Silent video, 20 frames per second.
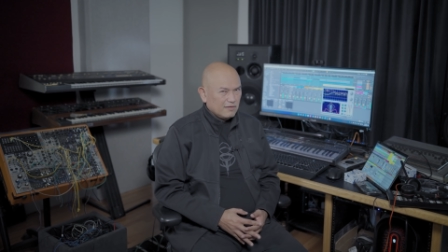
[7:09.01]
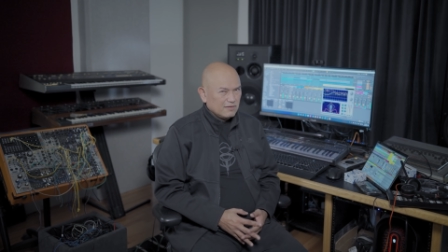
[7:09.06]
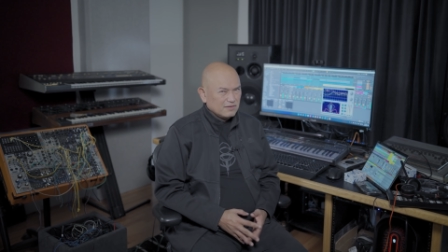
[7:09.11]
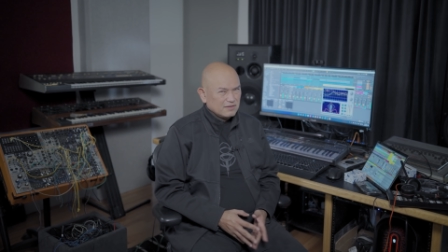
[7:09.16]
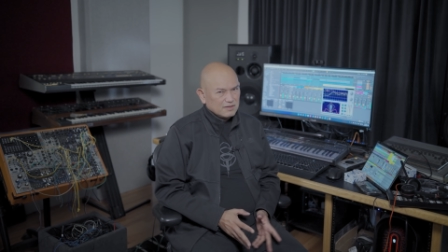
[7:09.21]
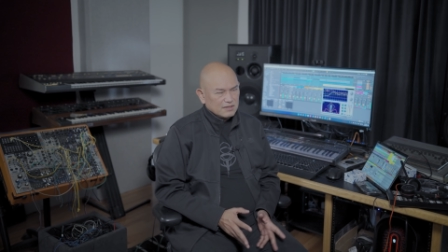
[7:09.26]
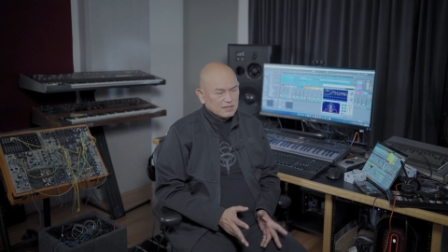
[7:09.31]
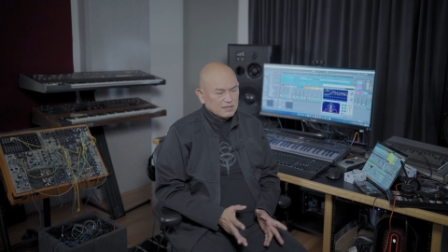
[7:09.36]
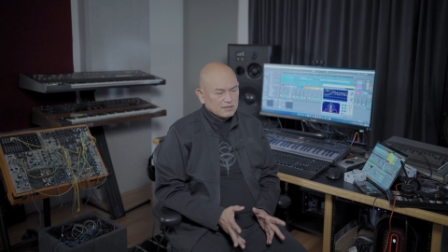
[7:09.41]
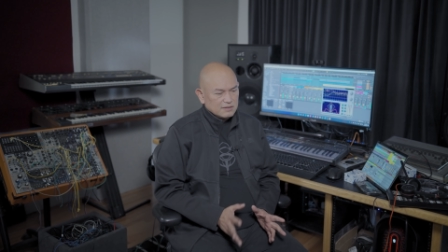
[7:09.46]

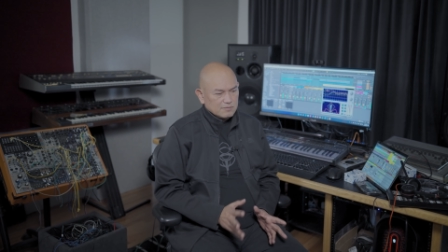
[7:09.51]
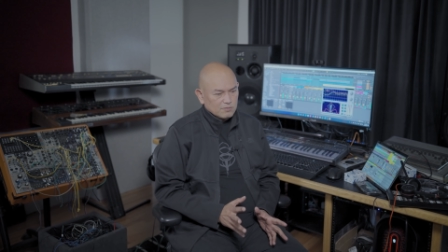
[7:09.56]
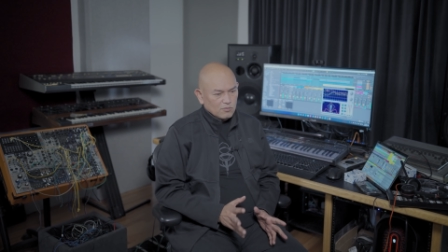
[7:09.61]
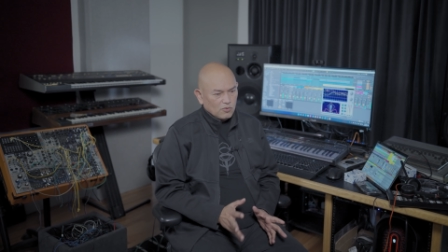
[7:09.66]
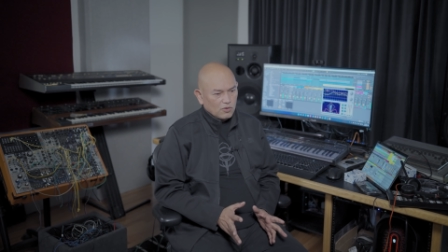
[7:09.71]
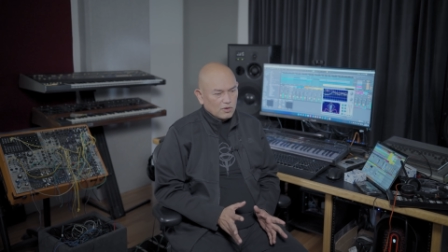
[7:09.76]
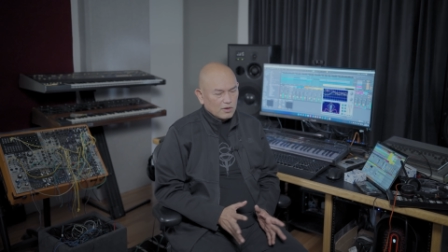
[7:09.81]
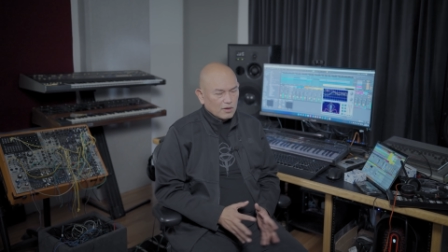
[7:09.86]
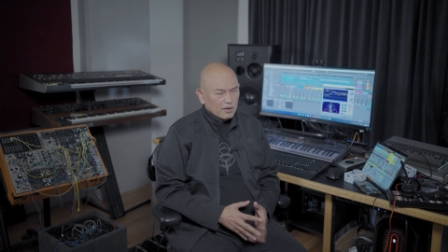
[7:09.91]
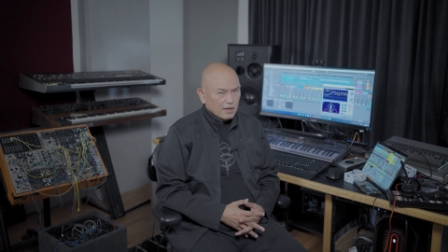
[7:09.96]
because he's
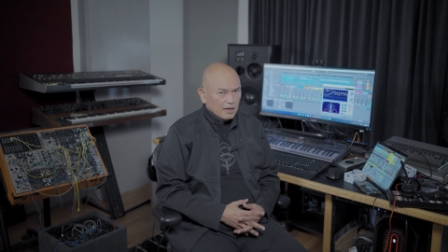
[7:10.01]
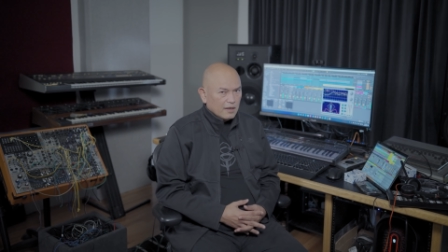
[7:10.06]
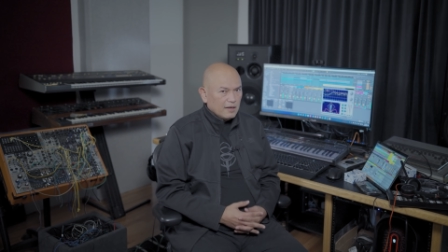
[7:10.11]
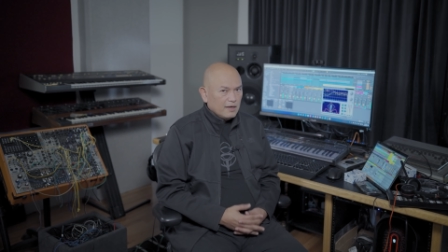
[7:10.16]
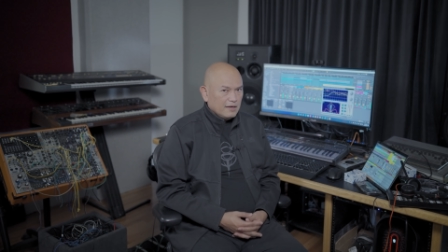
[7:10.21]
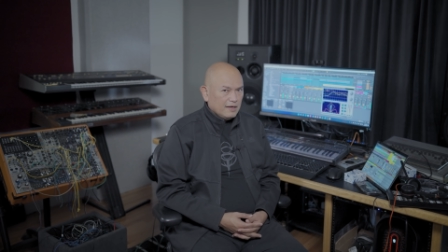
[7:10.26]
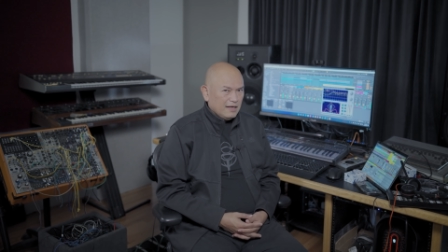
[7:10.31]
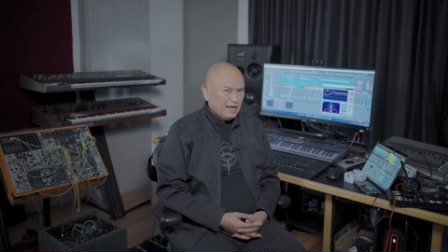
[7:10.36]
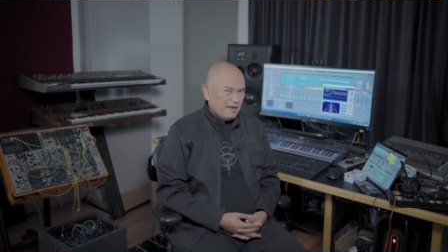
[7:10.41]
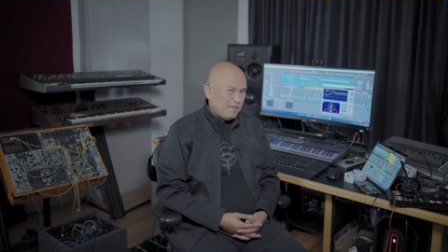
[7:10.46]
more
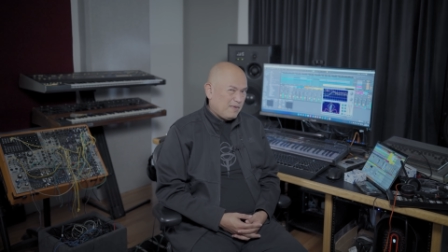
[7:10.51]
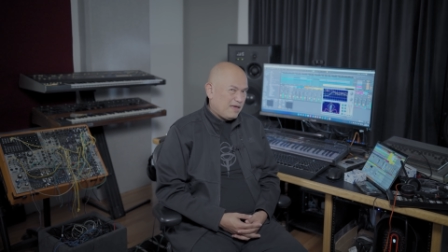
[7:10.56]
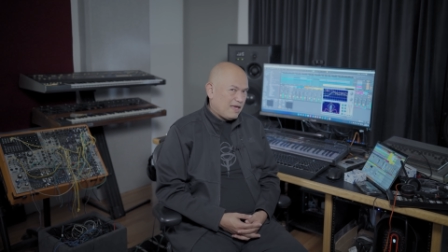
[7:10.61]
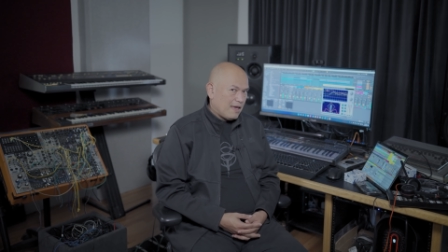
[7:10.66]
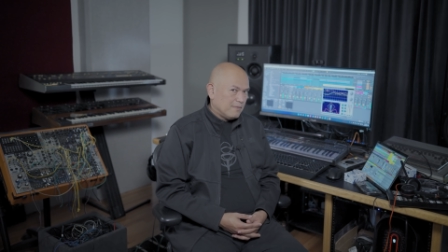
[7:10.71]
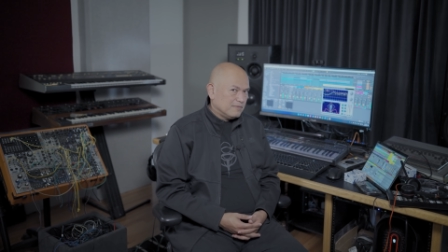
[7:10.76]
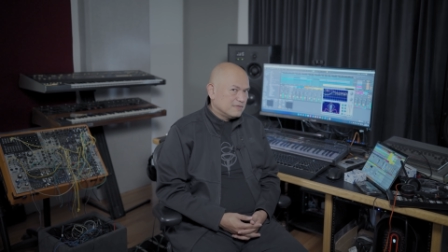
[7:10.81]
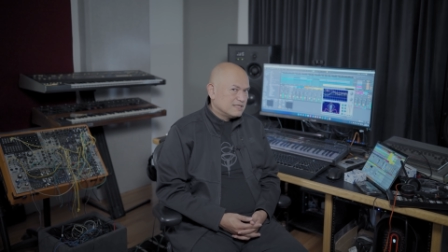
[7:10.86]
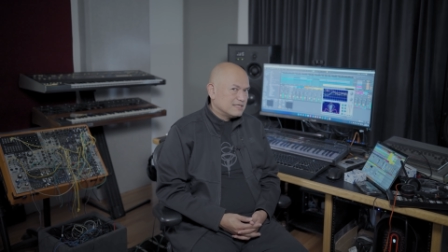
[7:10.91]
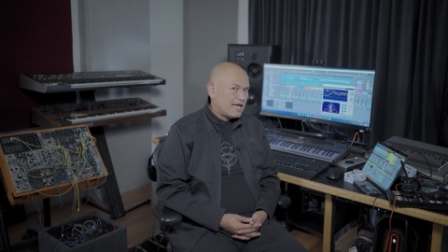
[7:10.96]

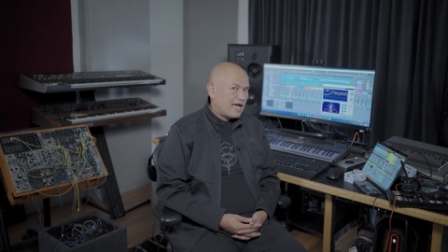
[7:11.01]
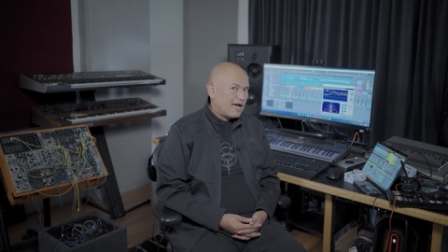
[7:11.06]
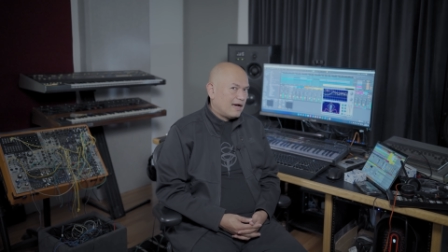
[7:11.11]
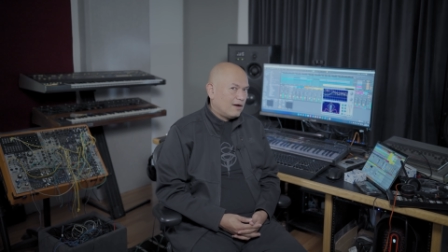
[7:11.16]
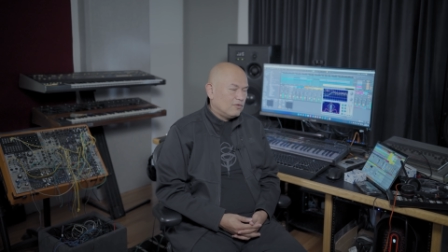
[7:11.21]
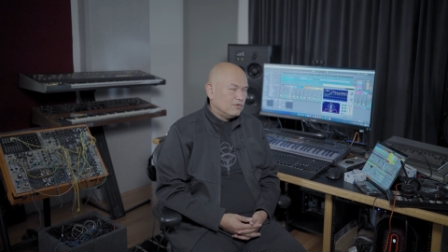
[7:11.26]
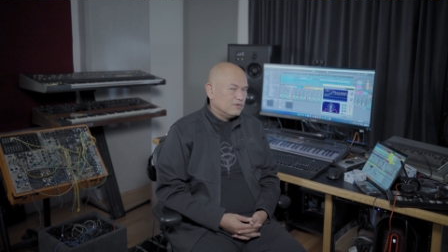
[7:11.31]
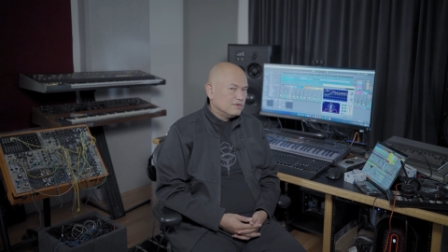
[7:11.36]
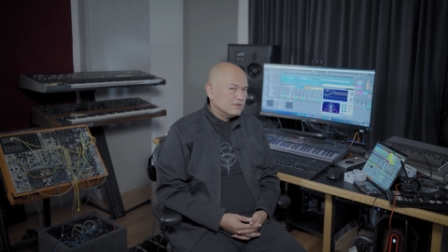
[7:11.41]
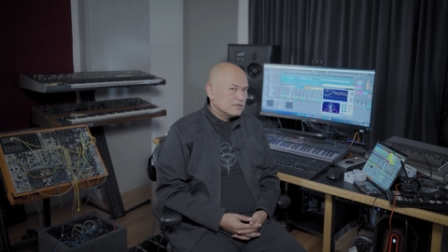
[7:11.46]
EBM
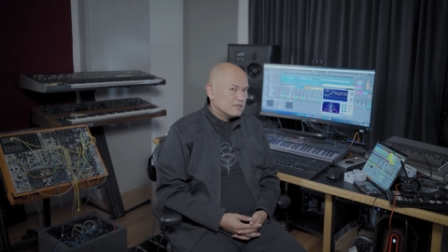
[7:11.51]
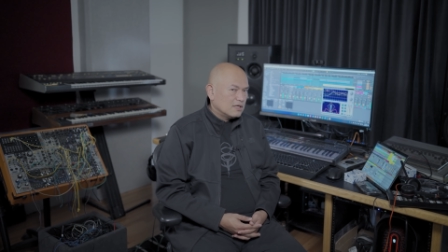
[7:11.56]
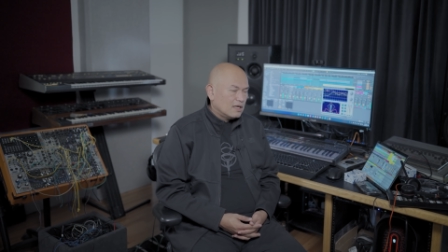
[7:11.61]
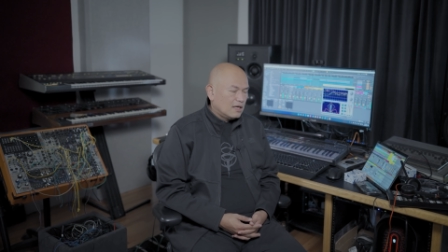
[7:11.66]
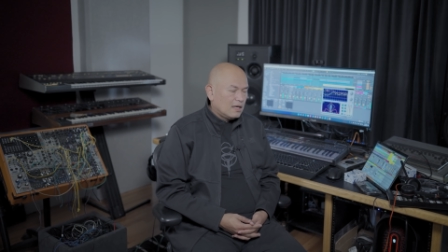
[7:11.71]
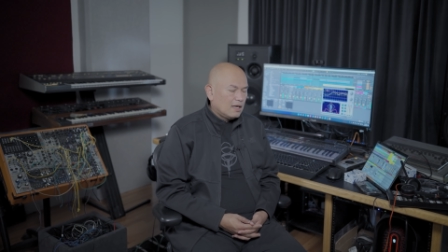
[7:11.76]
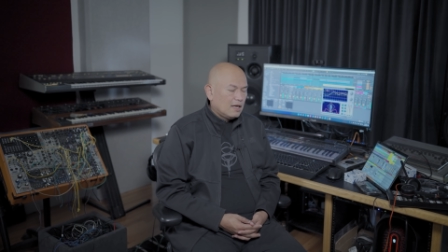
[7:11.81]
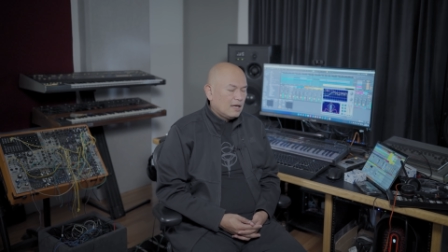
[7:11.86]
sounds.